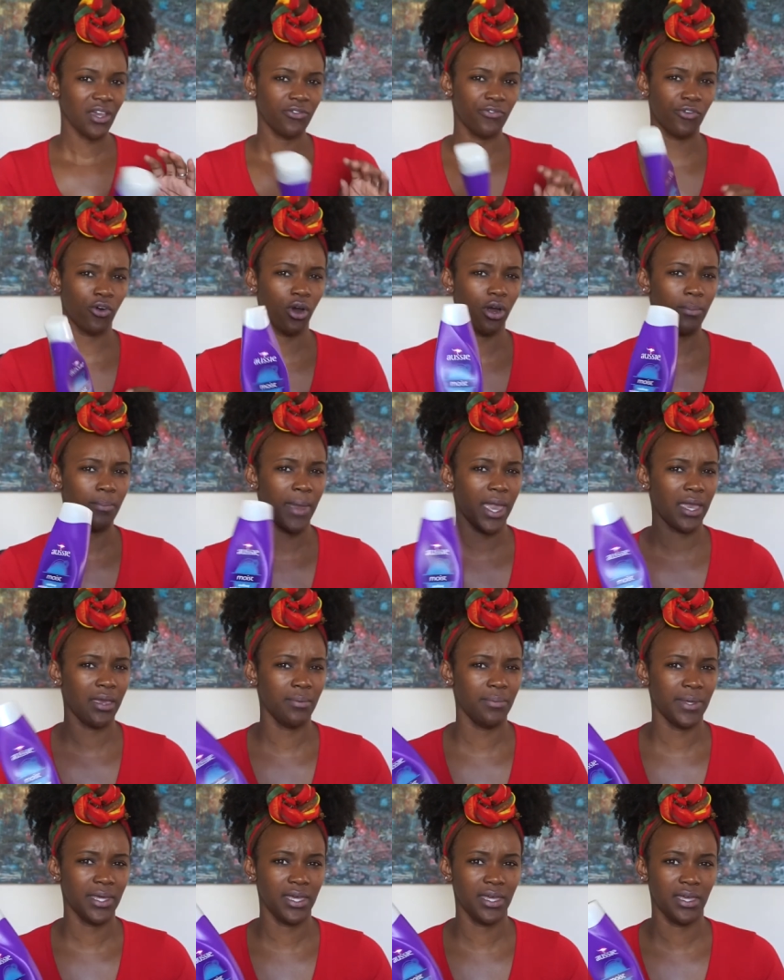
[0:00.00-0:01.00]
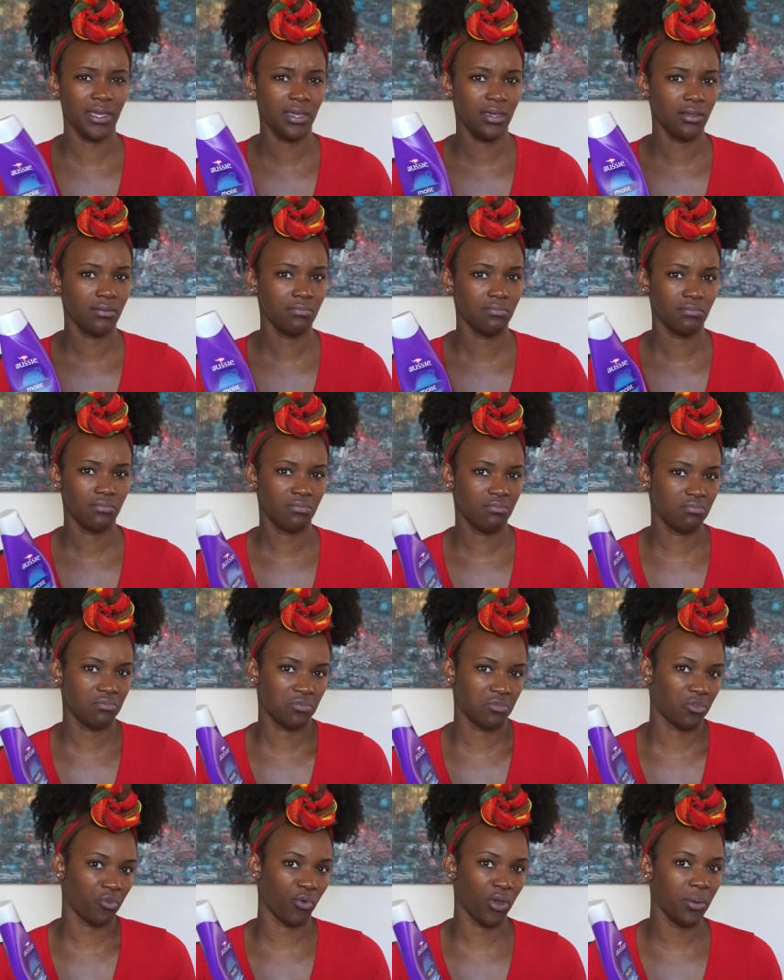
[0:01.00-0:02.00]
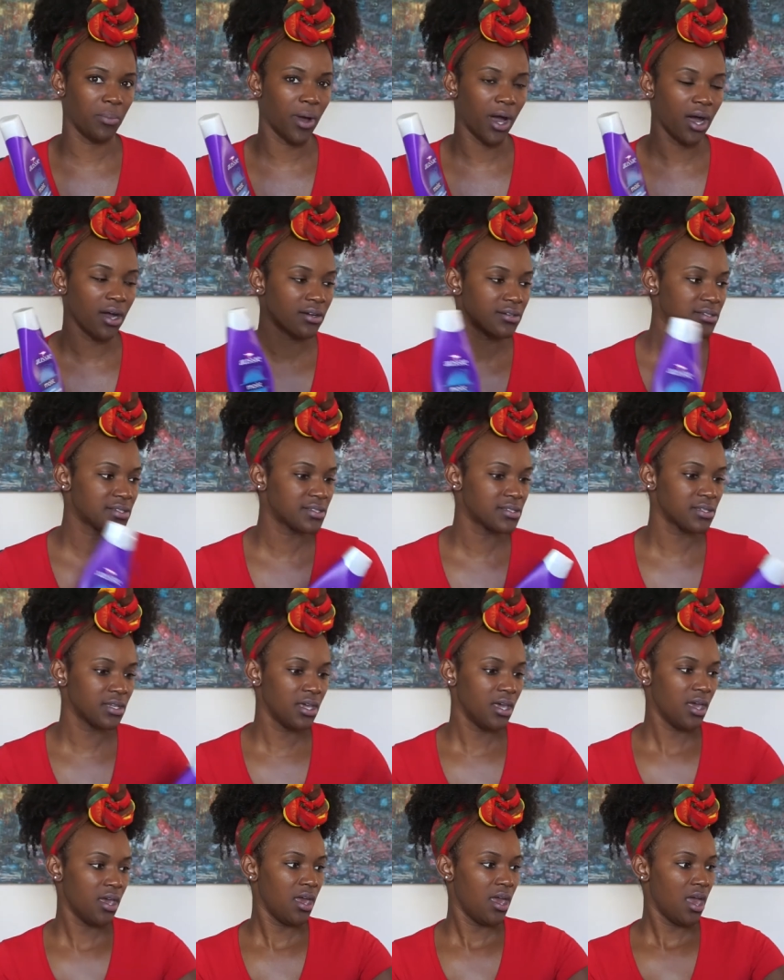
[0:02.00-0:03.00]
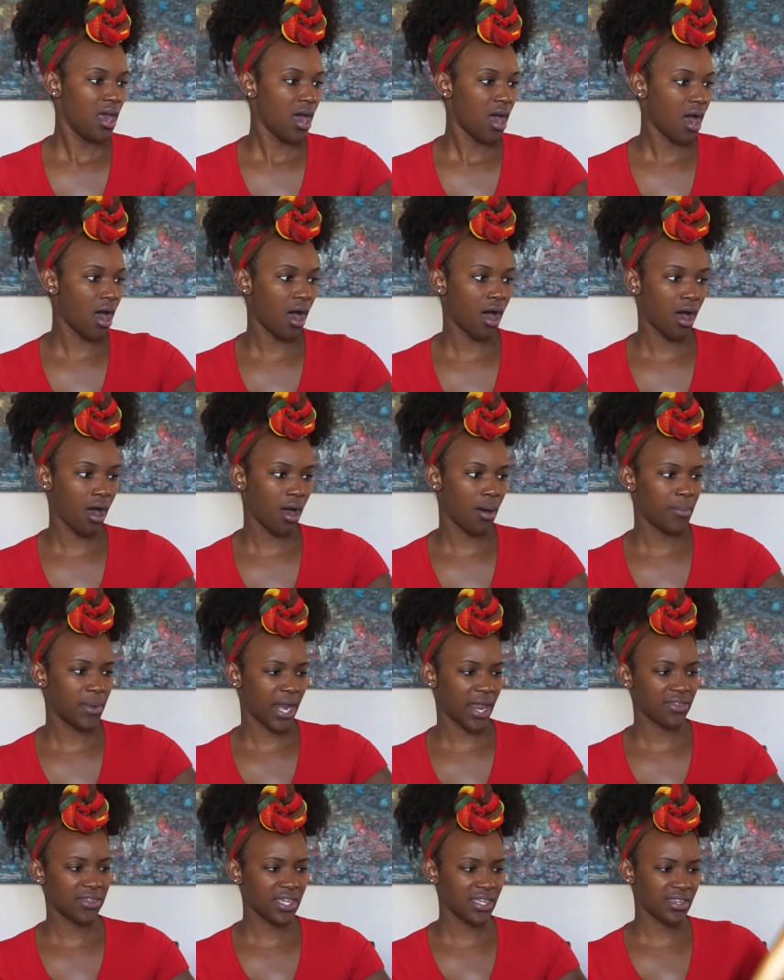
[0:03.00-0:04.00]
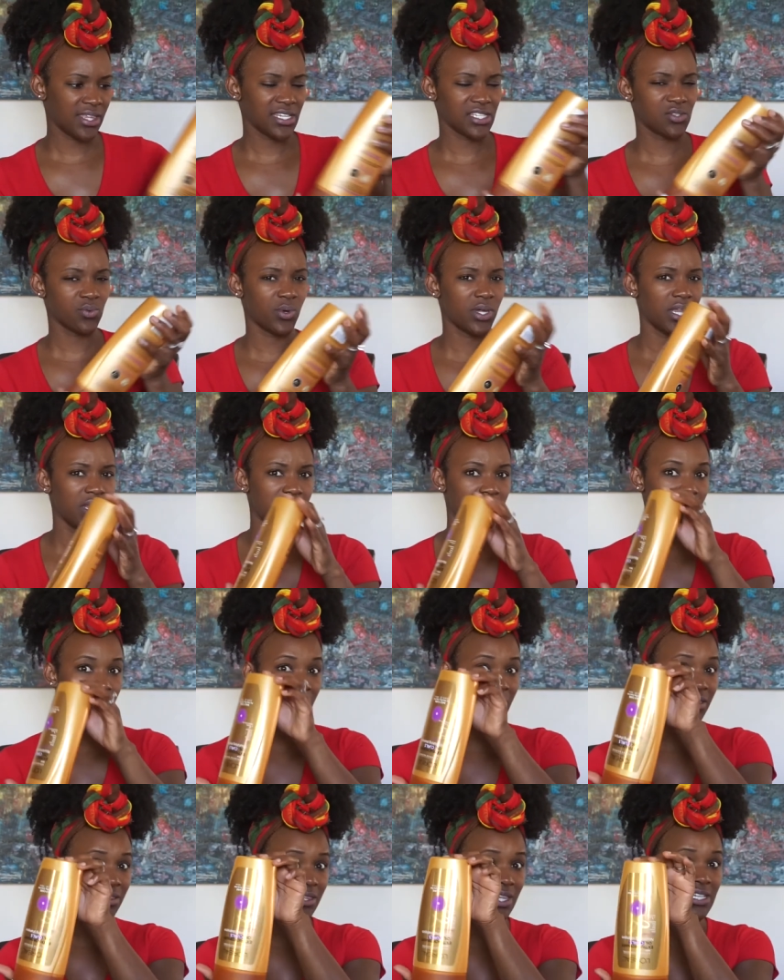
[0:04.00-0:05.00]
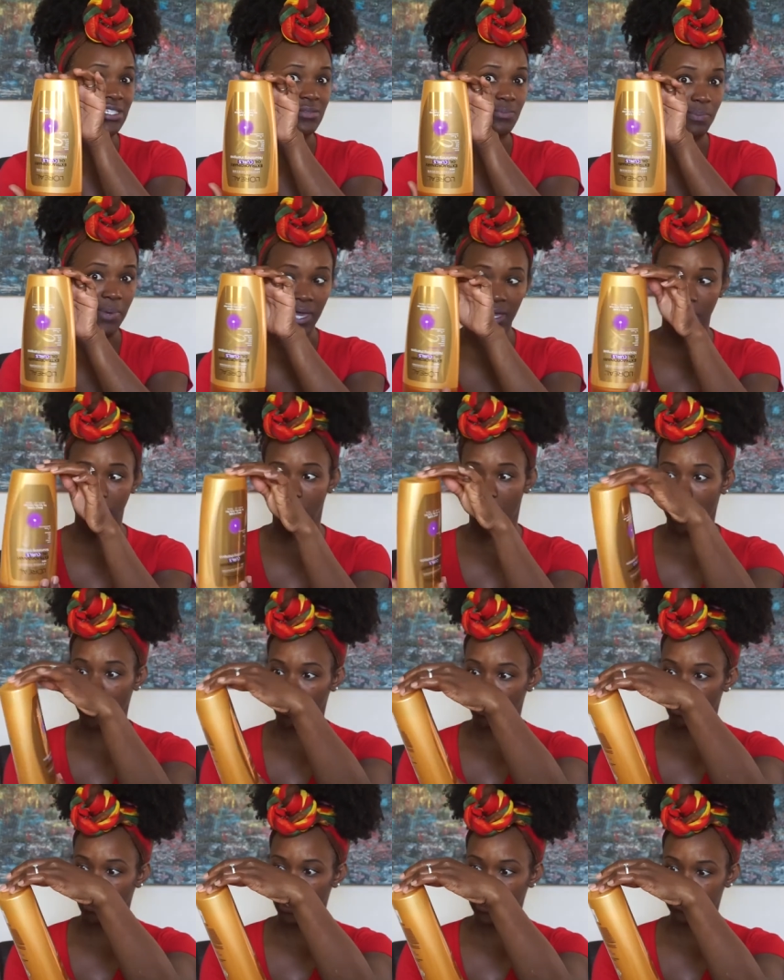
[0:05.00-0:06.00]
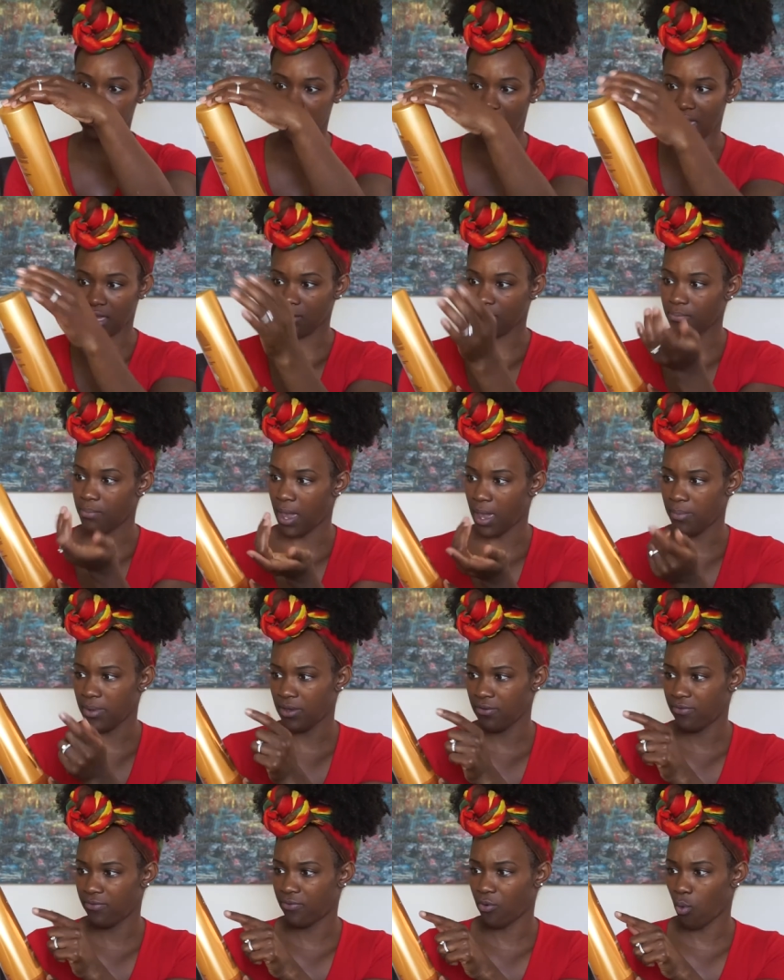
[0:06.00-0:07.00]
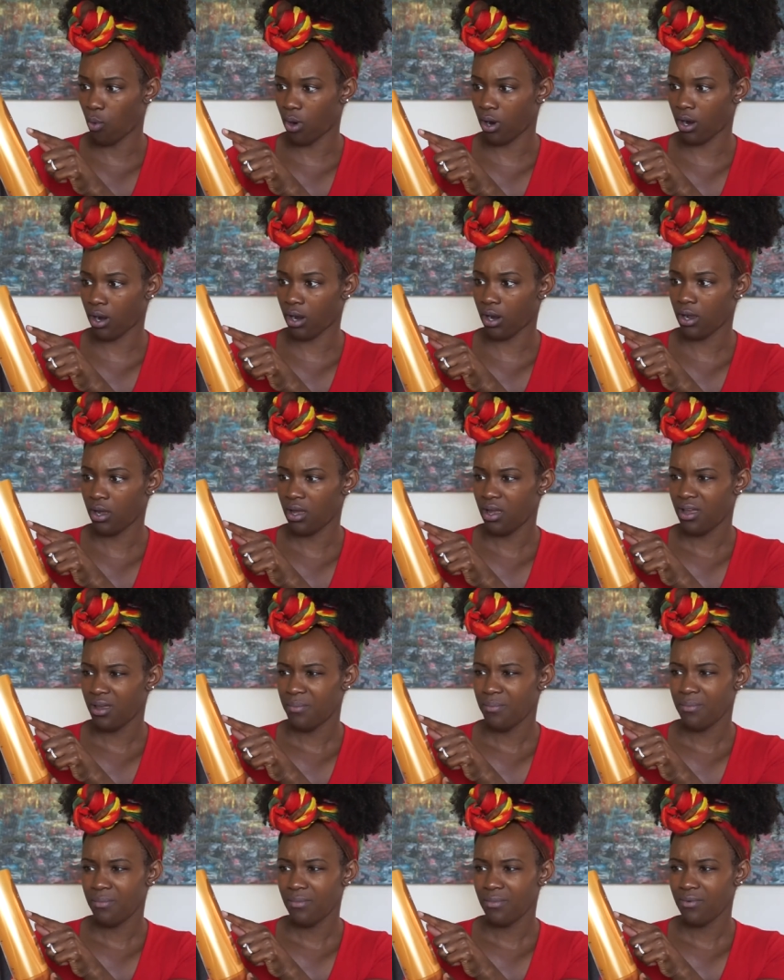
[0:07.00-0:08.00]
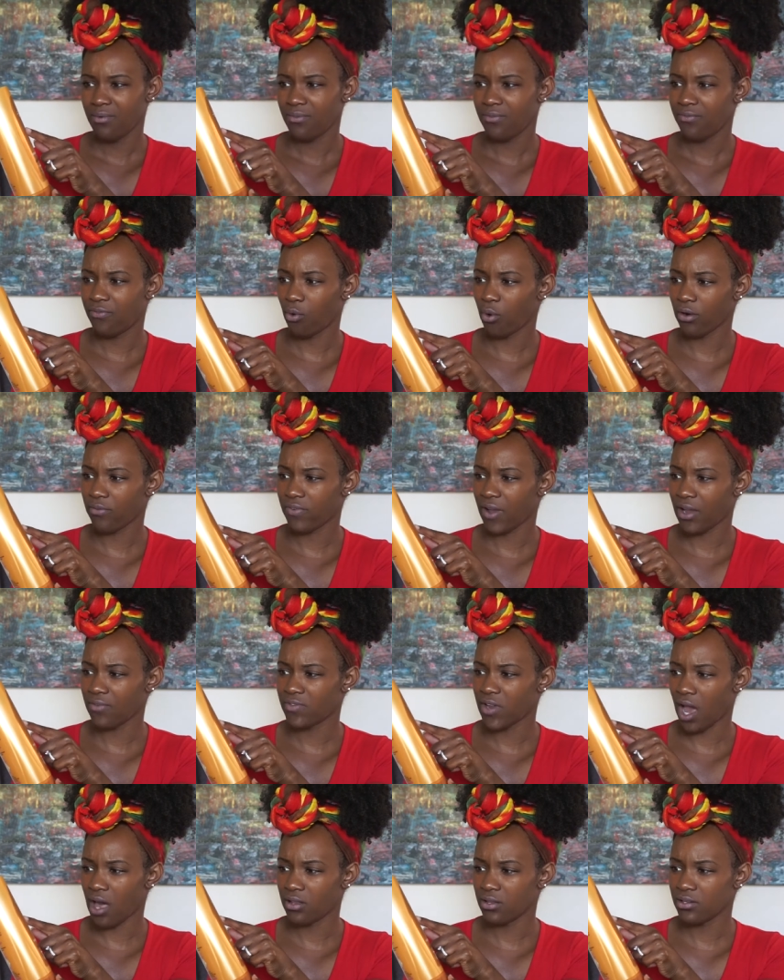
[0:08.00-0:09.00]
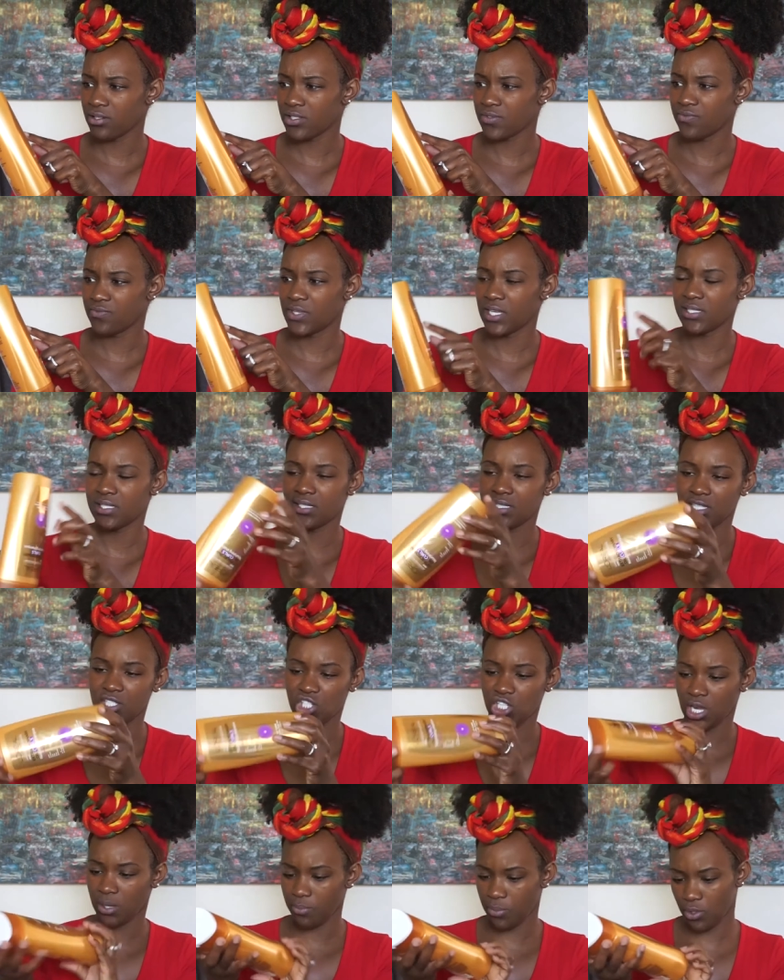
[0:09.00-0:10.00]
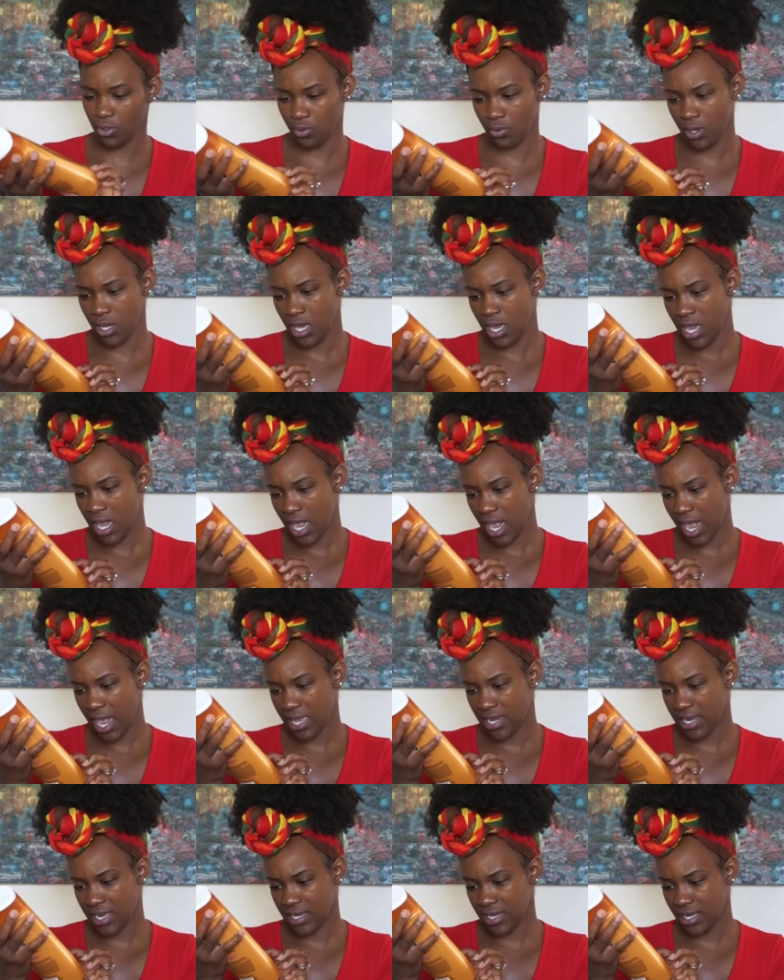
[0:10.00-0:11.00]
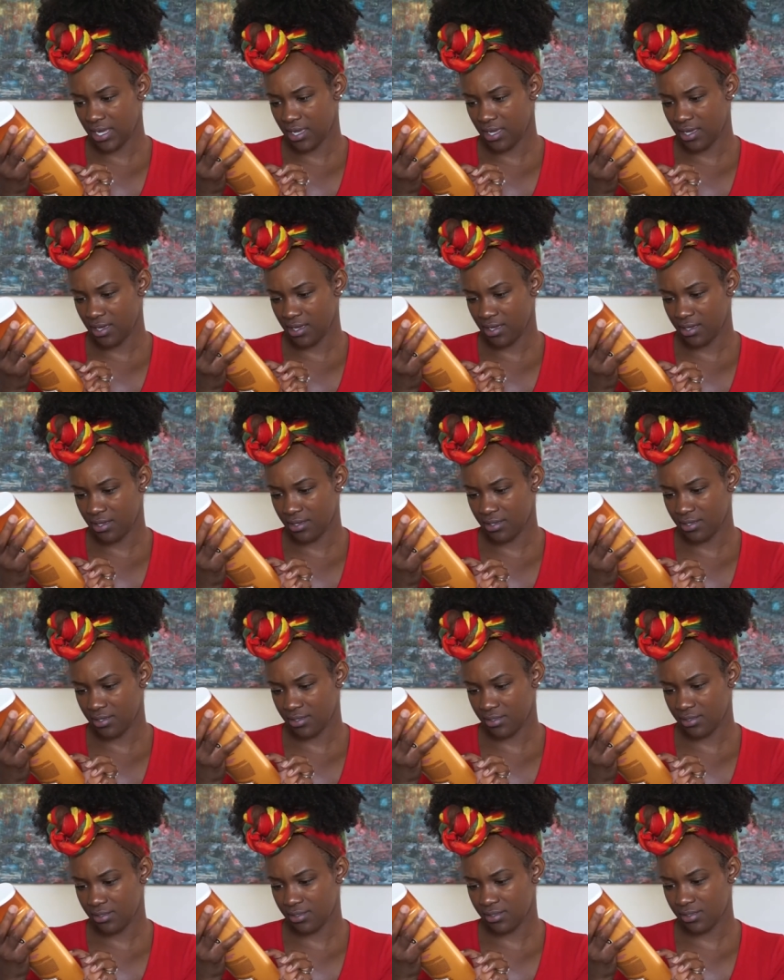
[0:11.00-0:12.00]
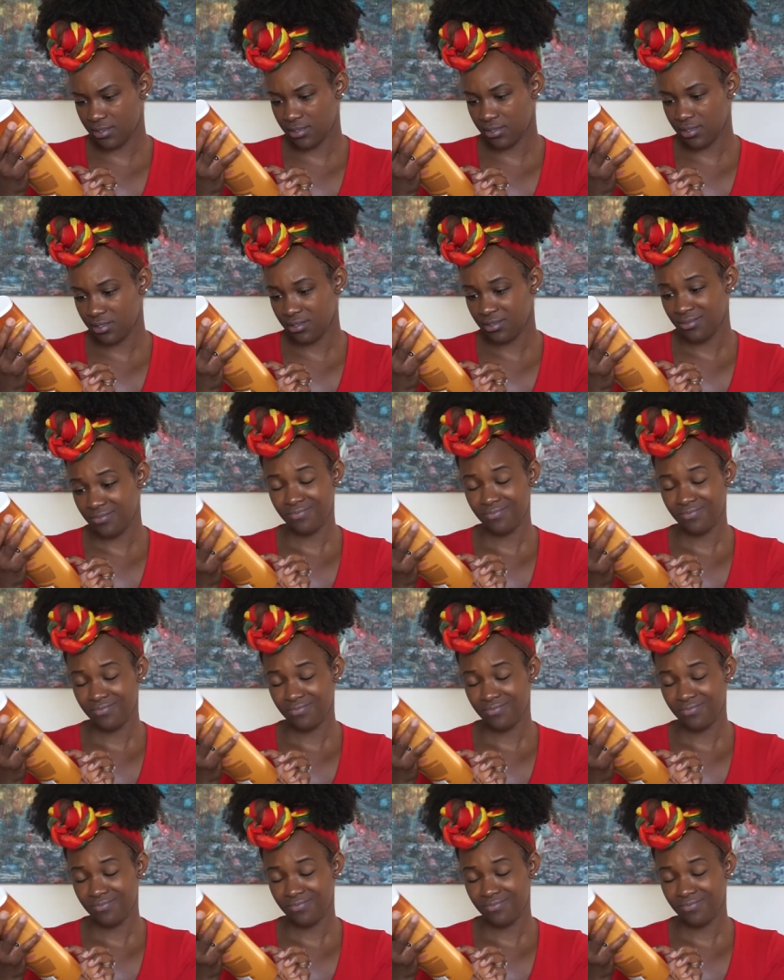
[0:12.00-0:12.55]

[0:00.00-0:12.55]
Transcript: For maybe three bucks. Um, and I think this one, this big bottle is like maybe four, four or five dollars. This is the shampoo and it is